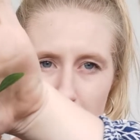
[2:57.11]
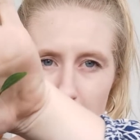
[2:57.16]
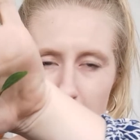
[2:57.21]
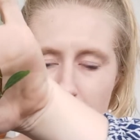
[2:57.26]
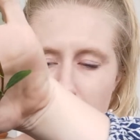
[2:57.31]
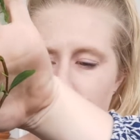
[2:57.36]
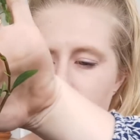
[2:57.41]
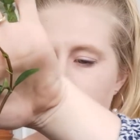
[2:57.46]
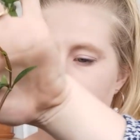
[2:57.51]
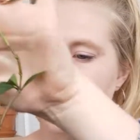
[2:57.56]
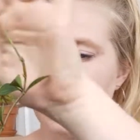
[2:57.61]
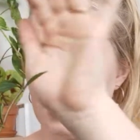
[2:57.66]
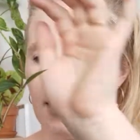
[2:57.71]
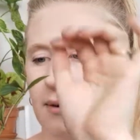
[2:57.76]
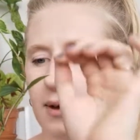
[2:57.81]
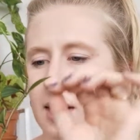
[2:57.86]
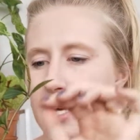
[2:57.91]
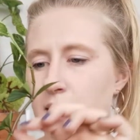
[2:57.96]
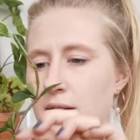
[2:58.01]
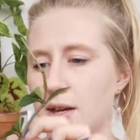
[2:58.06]
There's a
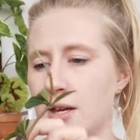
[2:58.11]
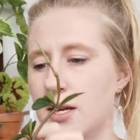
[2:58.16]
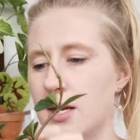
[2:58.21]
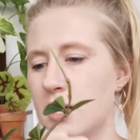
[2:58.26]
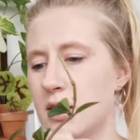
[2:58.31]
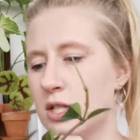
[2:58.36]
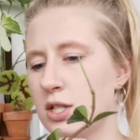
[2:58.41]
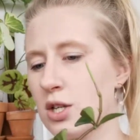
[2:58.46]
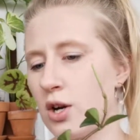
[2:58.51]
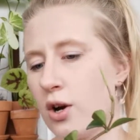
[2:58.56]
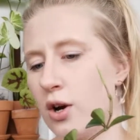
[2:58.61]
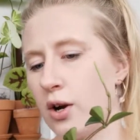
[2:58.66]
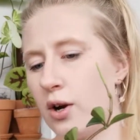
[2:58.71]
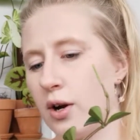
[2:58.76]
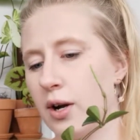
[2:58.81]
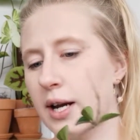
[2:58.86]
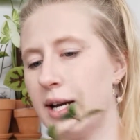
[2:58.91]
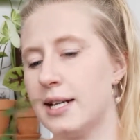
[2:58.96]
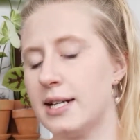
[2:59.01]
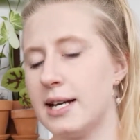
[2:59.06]
flower,
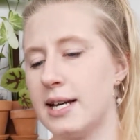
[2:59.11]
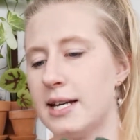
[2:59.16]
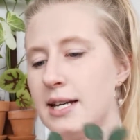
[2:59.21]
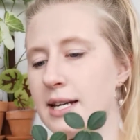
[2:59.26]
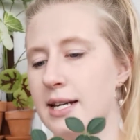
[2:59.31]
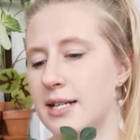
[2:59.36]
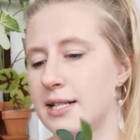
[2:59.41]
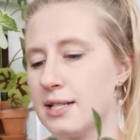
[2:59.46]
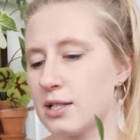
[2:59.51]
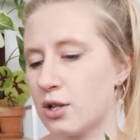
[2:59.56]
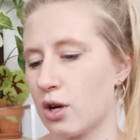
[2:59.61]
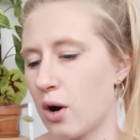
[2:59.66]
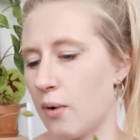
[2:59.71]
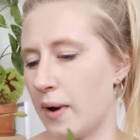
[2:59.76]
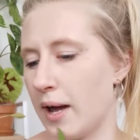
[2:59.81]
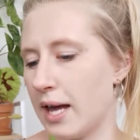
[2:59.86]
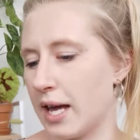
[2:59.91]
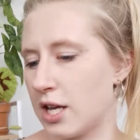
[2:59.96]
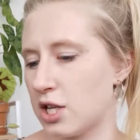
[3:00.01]
so it is growing.